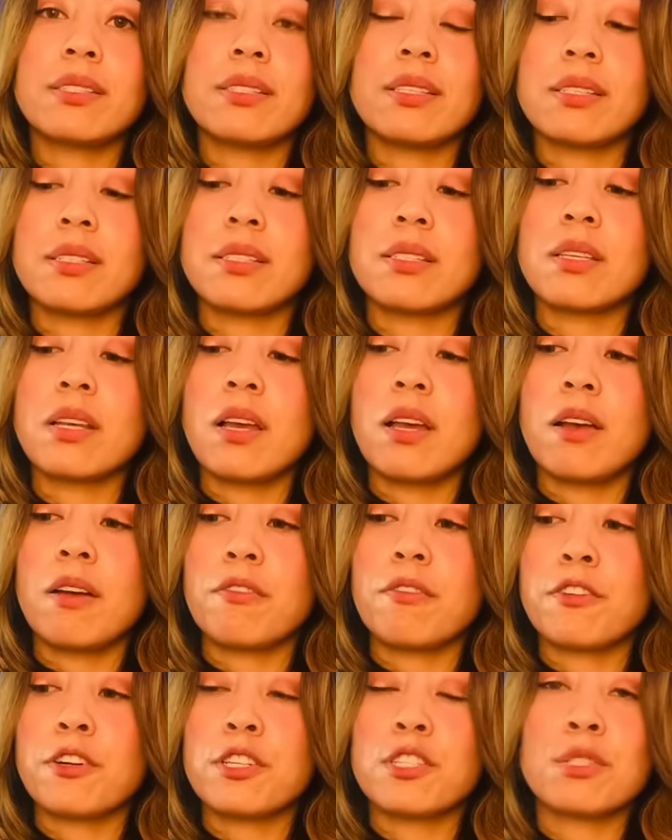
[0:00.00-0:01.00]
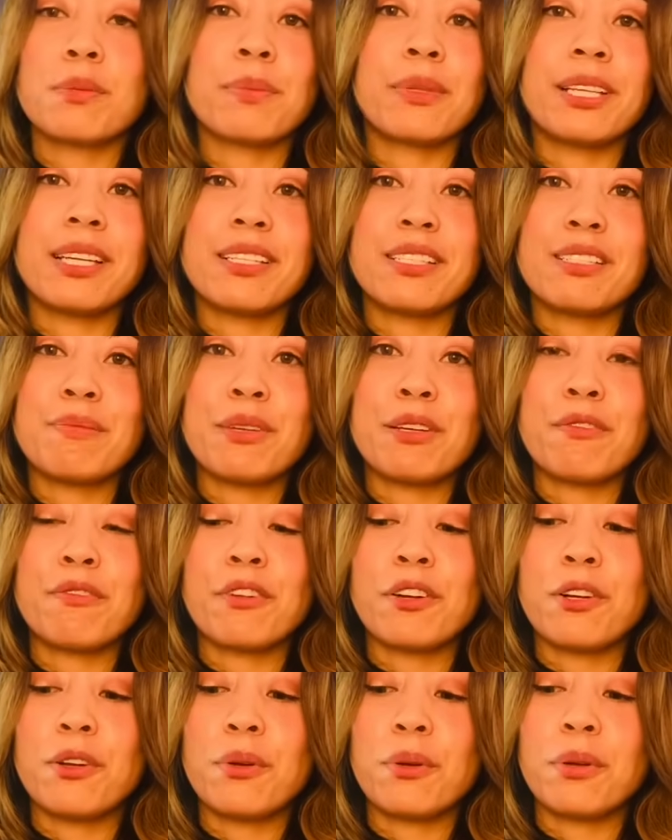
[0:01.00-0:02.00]
is. First placement
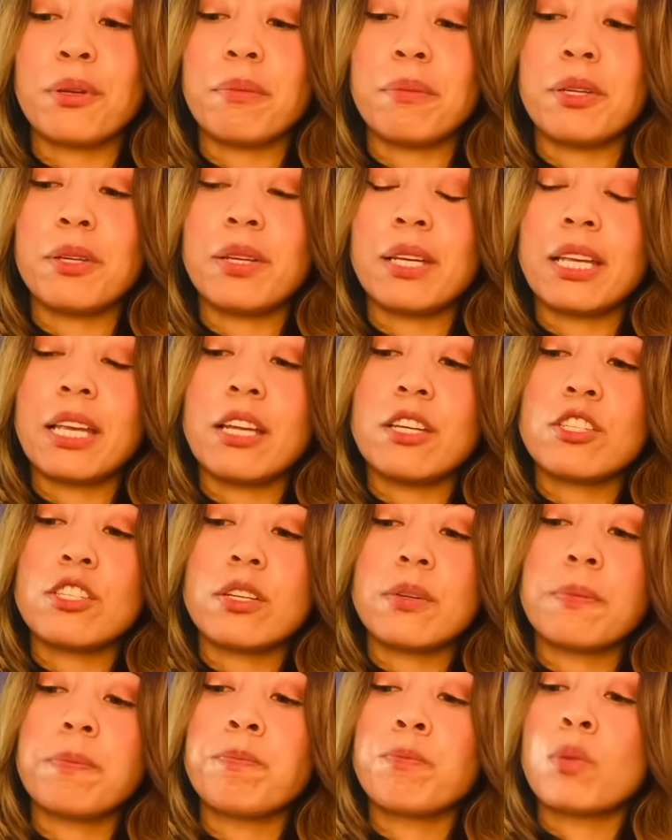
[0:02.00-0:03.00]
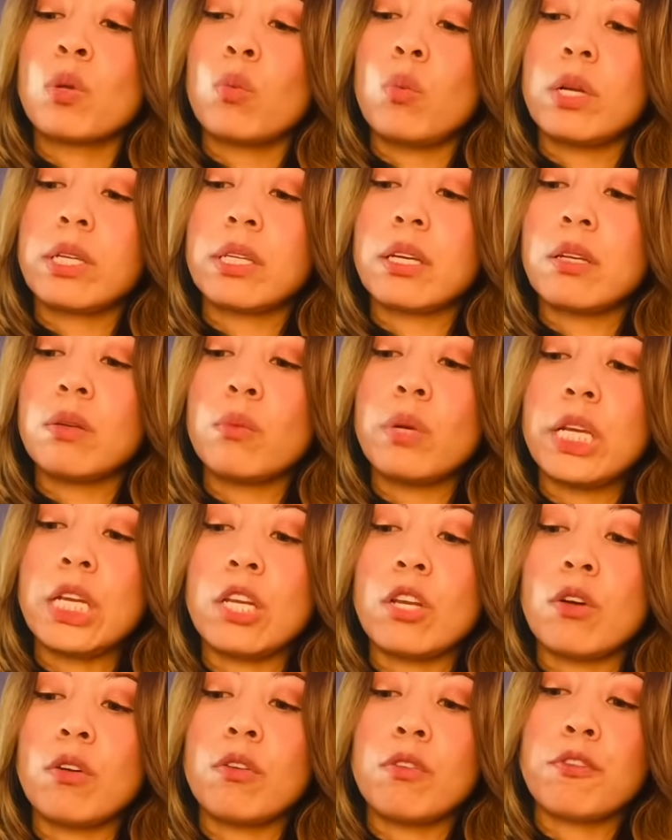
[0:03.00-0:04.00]
for no communication. What can we
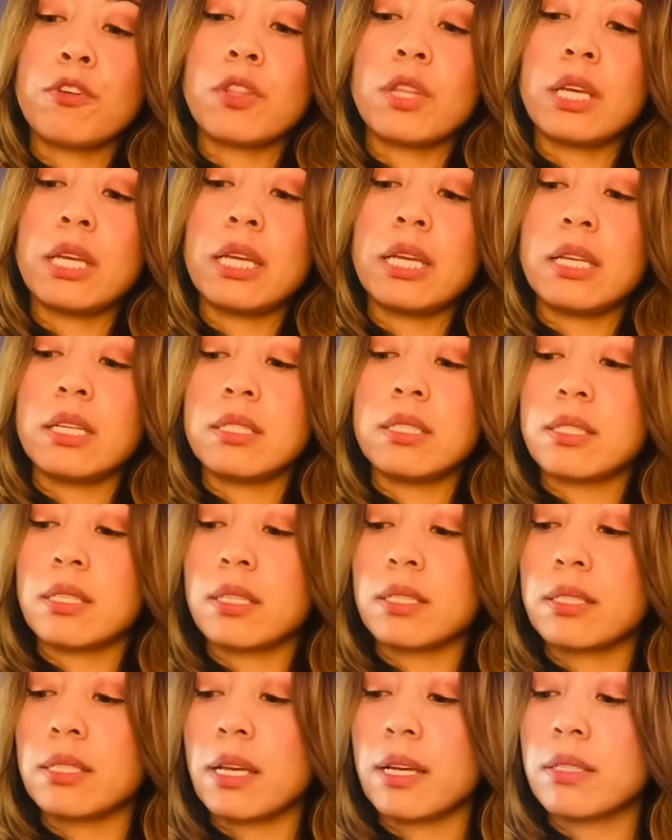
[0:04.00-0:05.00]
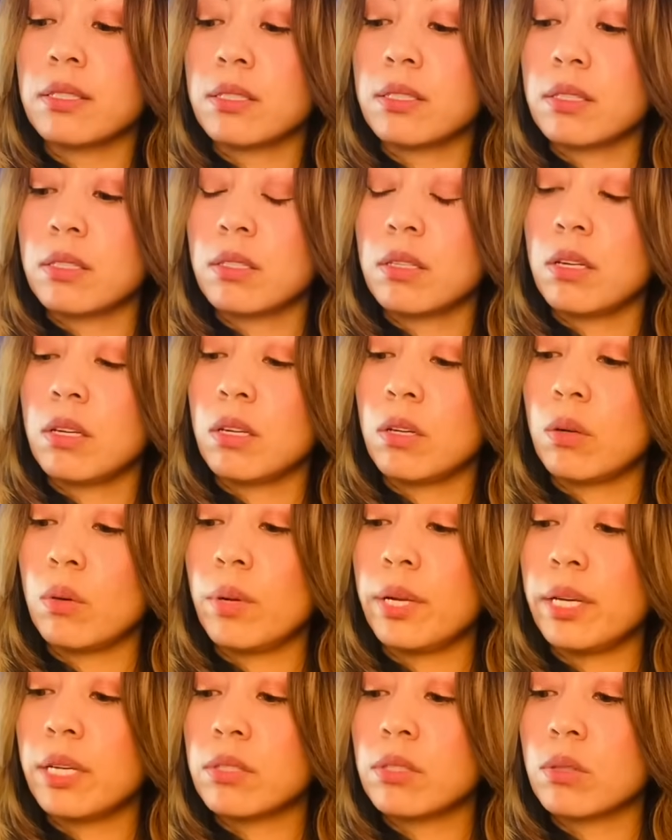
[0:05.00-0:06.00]
know for the hidden success?
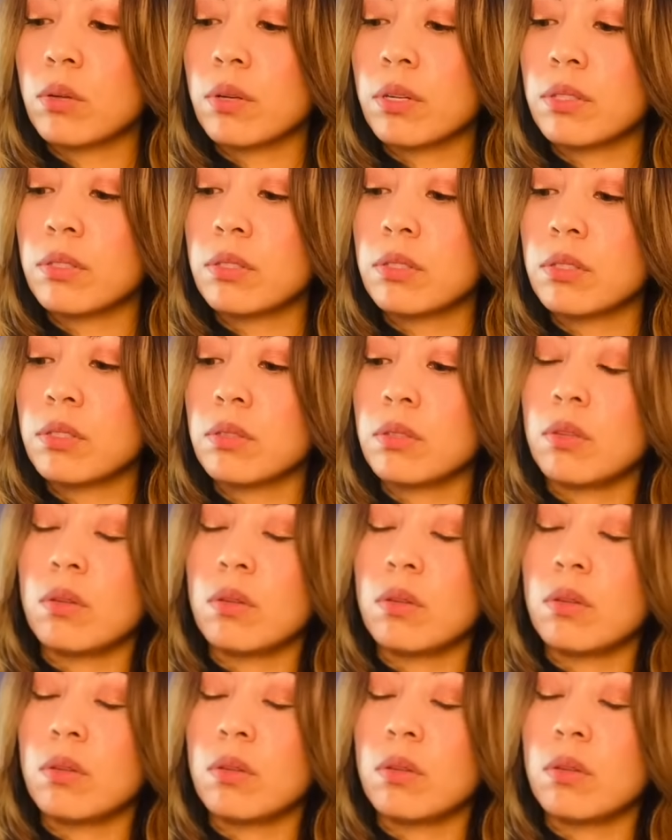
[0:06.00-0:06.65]
Queen of Swords,